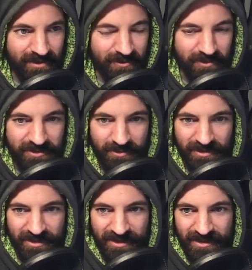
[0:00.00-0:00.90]
We do want
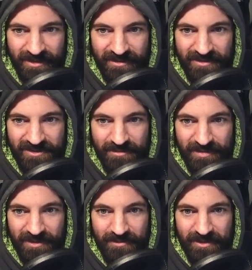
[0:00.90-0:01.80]
to kind of get this up
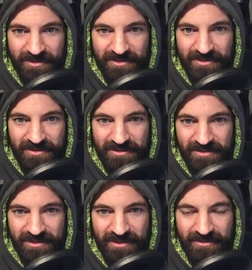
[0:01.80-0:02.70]
anyways, because
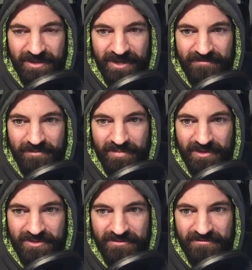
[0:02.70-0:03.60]
I don't have a
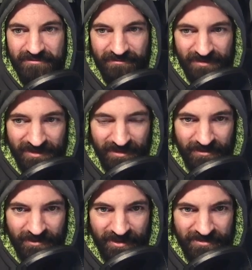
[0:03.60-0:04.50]
bunch of
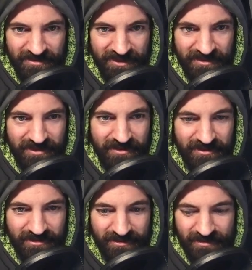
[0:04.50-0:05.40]
deodorizers out
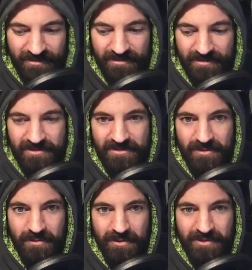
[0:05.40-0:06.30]
here.
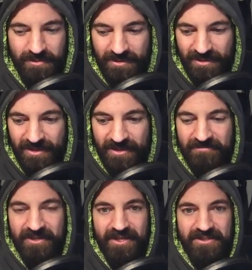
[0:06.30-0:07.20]
So we don't want it
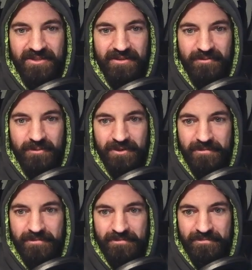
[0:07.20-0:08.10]
off-gassing everywhere.
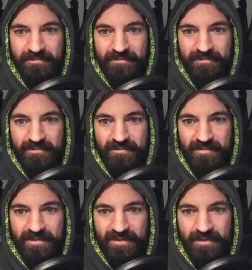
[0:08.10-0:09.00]

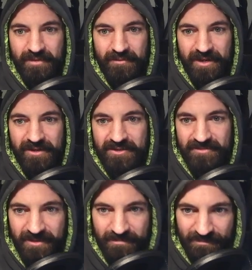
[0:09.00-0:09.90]
I mean, right here's
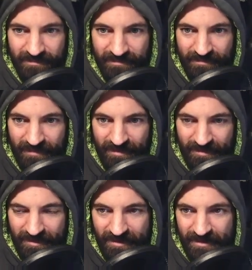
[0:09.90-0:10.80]
fine.
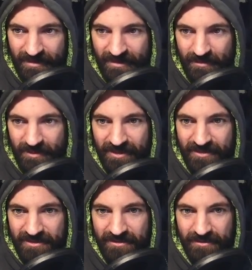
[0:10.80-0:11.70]
Got a
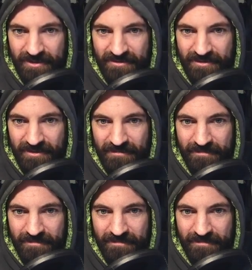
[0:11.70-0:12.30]
deodorizer there.